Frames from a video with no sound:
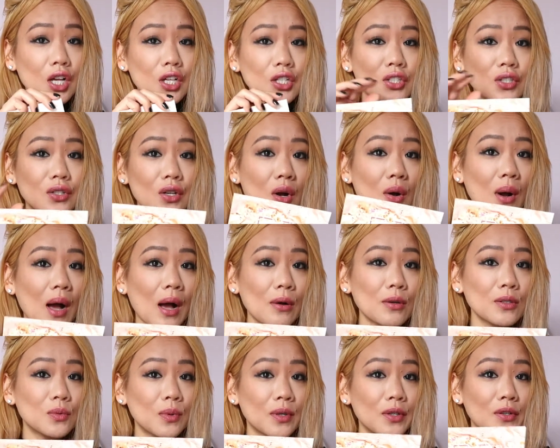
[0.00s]
So I
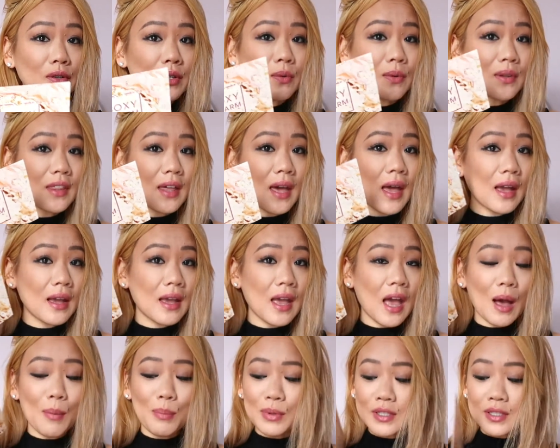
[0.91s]
was wondering what the heck
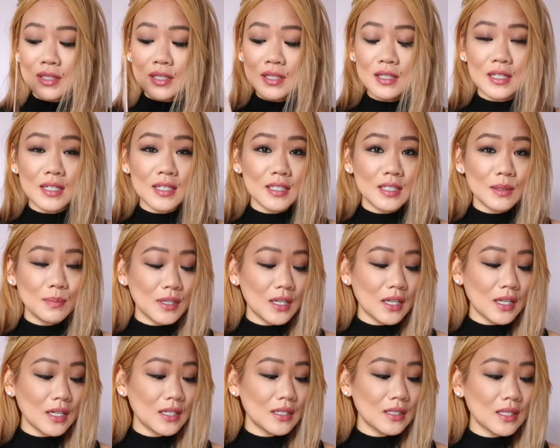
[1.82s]
happened to these
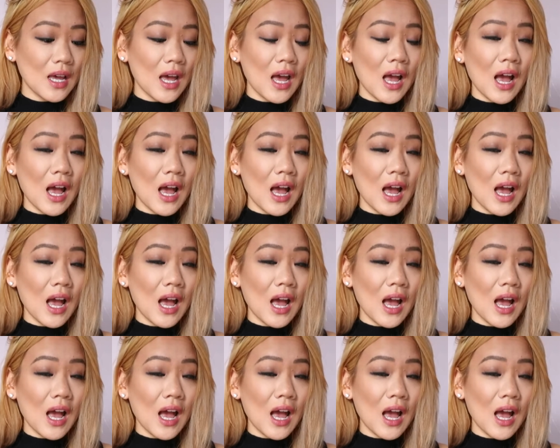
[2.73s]
because